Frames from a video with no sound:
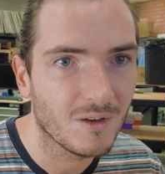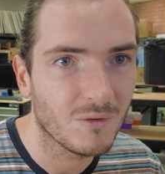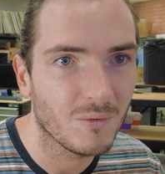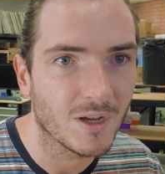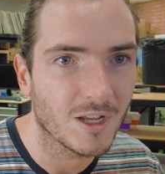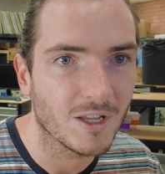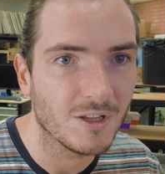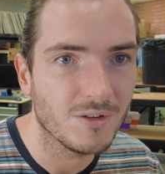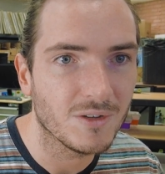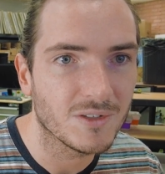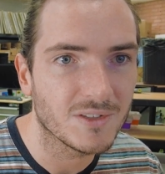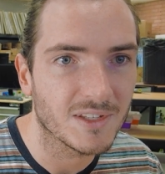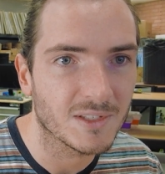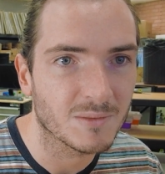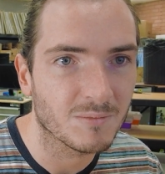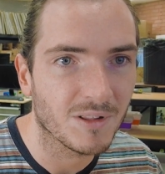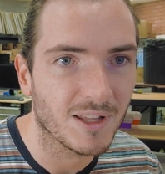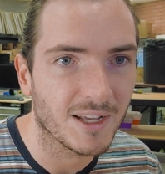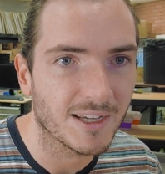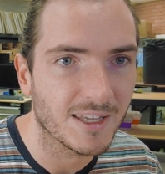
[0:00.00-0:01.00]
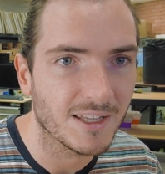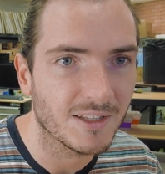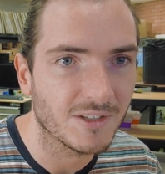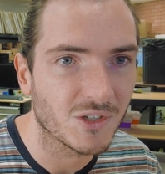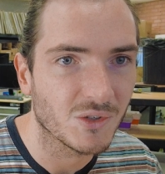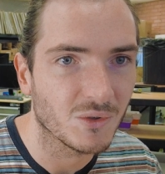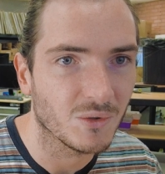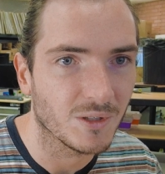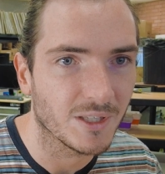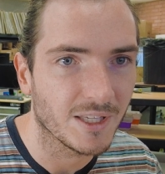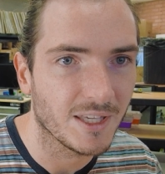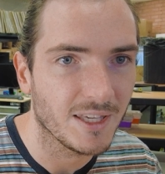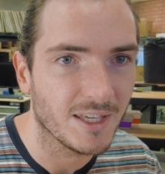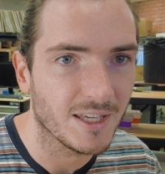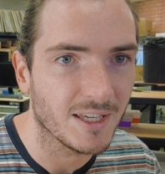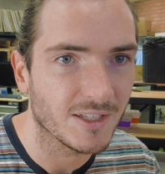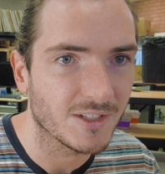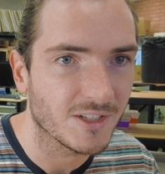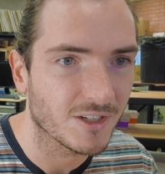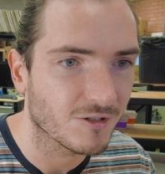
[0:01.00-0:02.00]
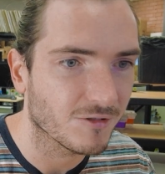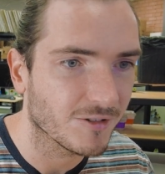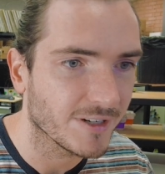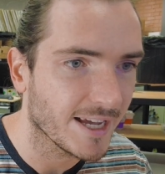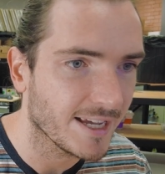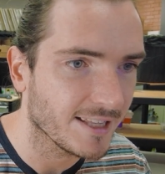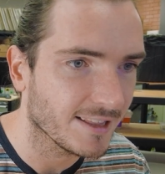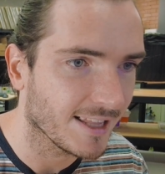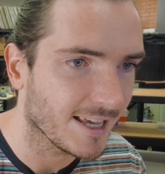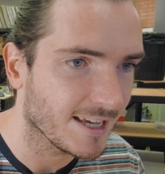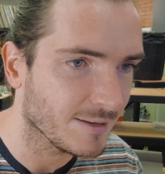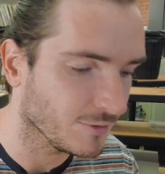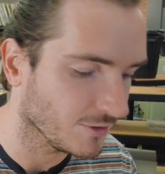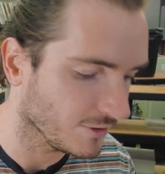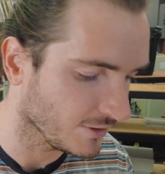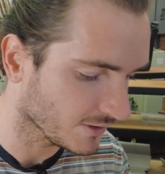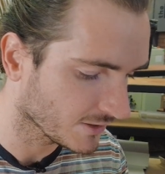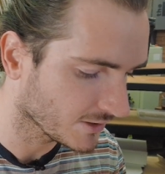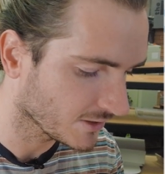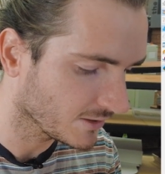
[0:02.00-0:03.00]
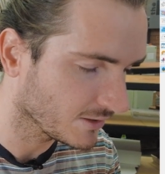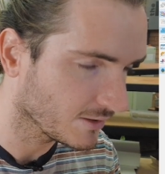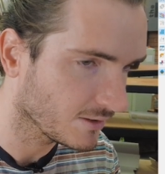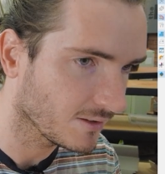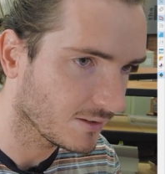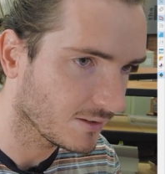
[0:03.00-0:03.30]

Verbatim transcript: we can use this plugin tool here to create labels.